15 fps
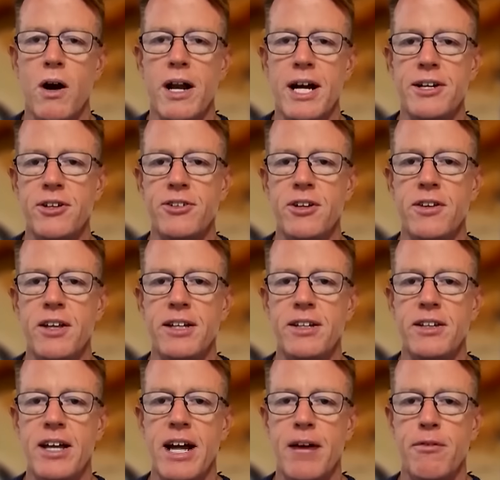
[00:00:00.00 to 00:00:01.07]
I just said
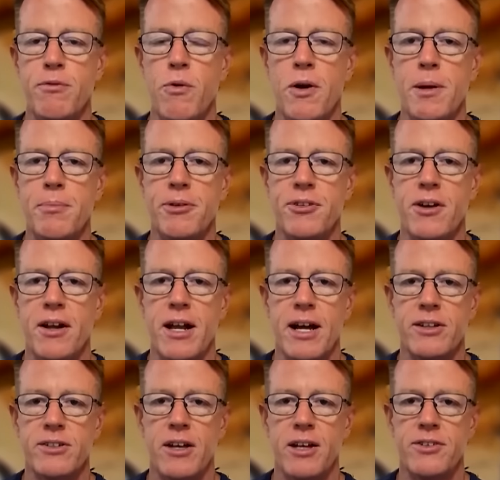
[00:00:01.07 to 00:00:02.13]
they had 40%
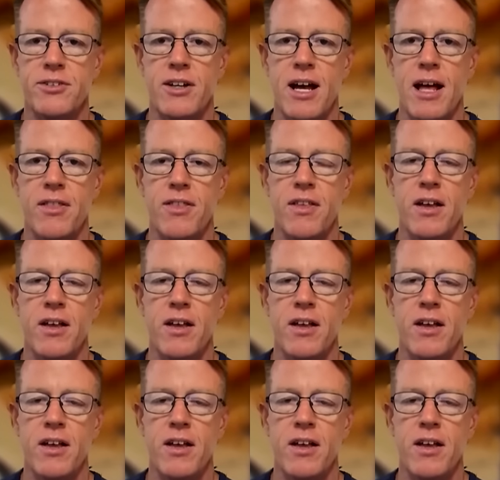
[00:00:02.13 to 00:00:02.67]
excess death.